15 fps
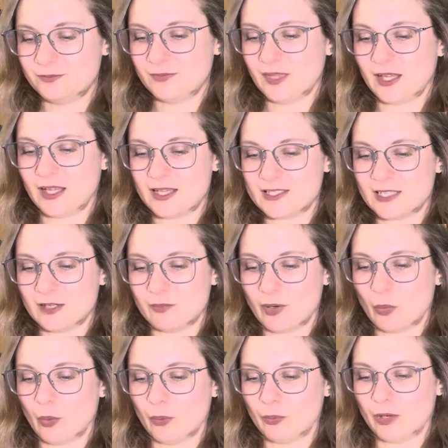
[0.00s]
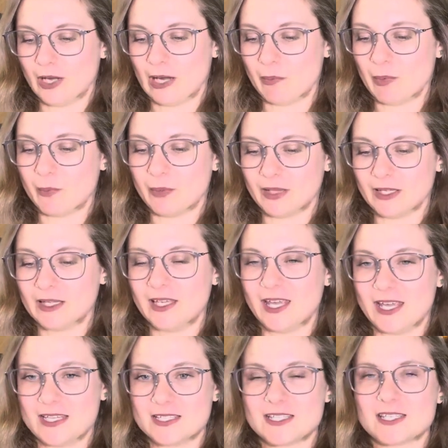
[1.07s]
Like I said in my whip parade, I'm a big
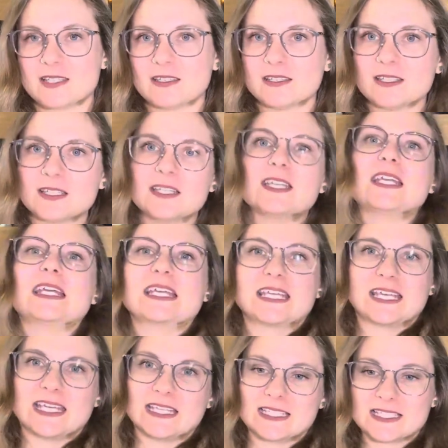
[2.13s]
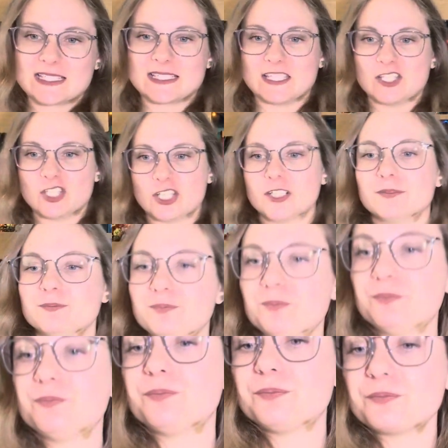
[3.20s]
kit stitcher.
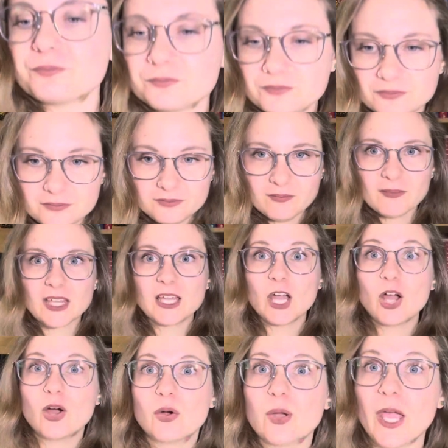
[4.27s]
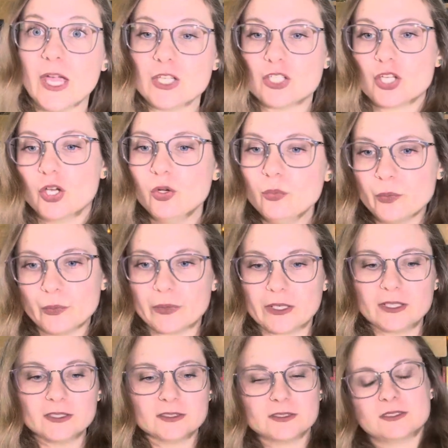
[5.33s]
Okay, 2
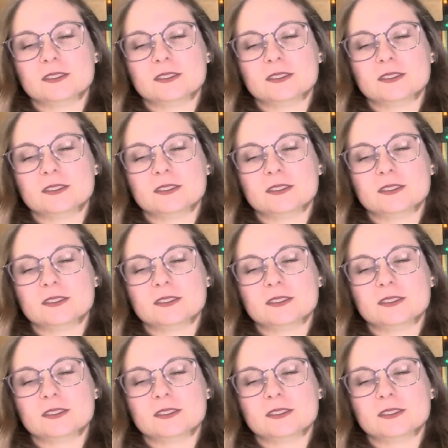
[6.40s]
more.